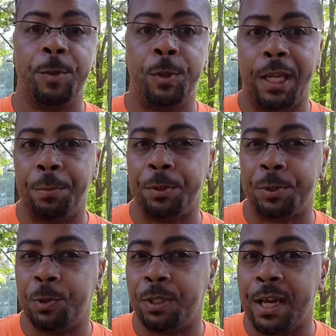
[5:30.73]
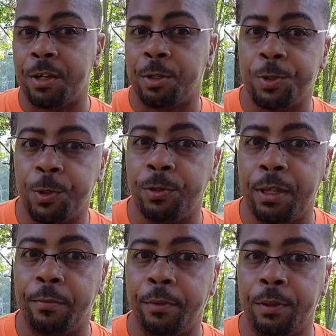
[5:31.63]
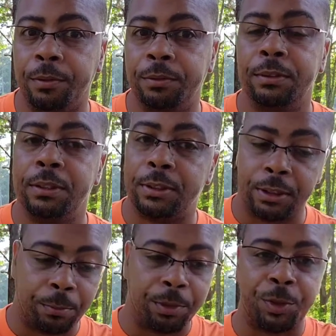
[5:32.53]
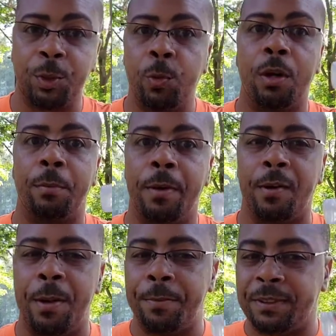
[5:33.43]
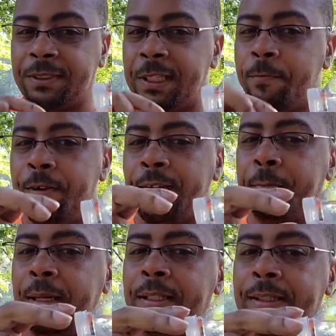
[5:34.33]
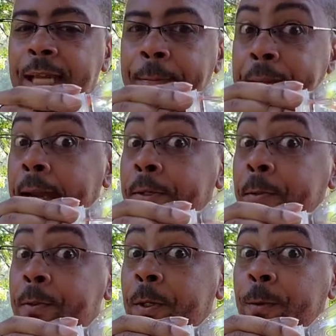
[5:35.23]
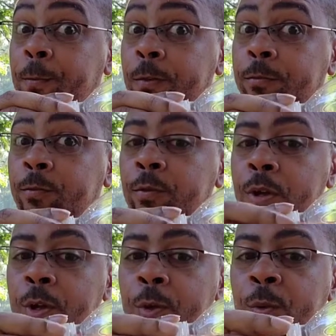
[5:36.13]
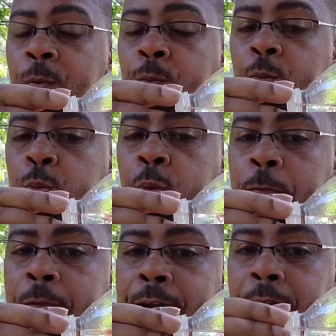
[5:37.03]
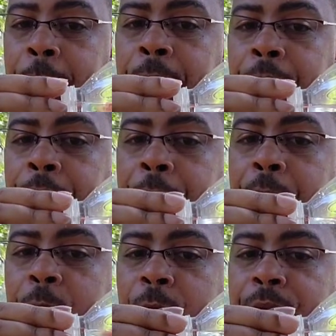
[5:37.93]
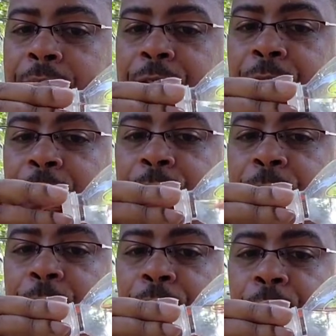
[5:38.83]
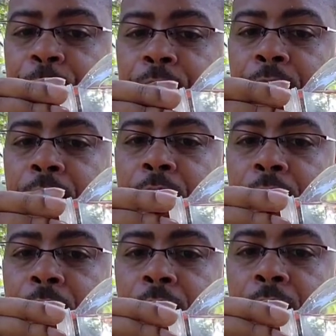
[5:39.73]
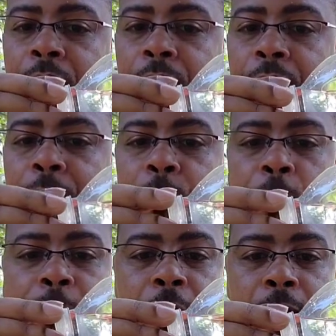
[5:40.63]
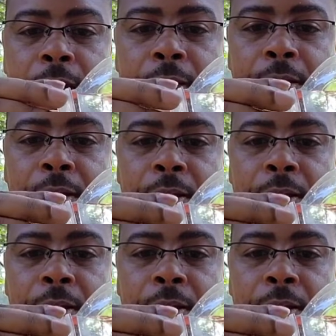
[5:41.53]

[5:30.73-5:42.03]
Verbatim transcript: you're able to kind of control that flow, similar to a water bottle. I'm gonna see if I can make this happen. I don't know. We'll we'll find out. But the more that you screw, the more product